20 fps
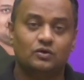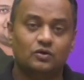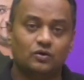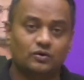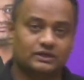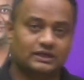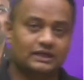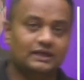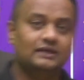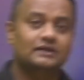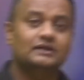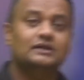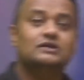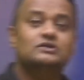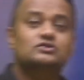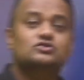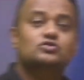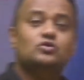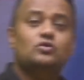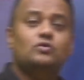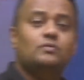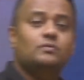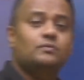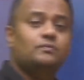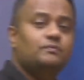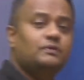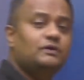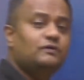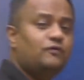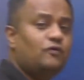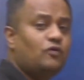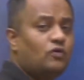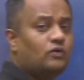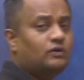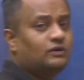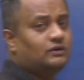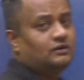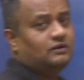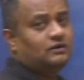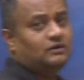Okay, so
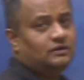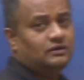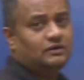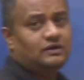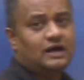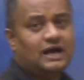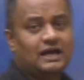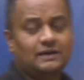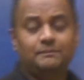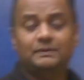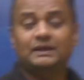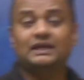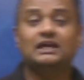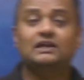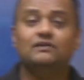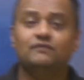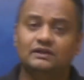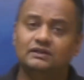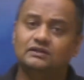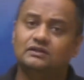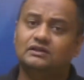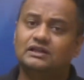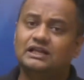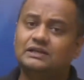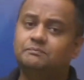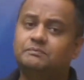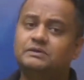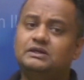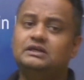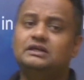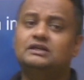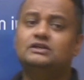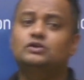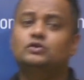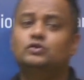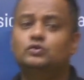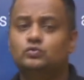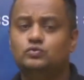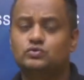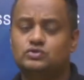before I begin with, let me
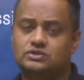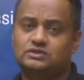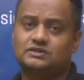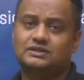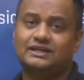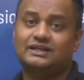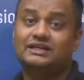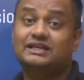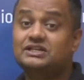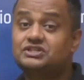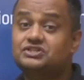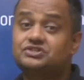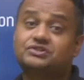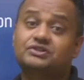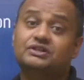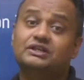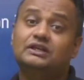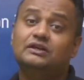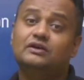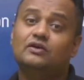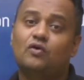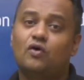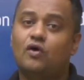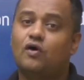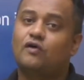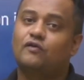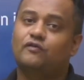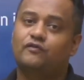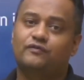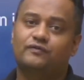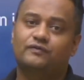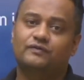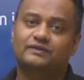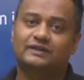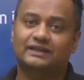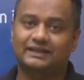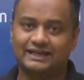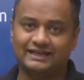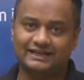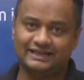introduce the history of
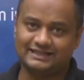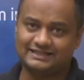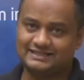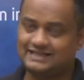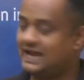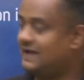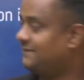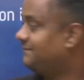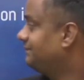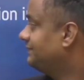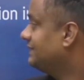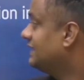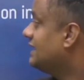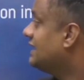the GATE exam.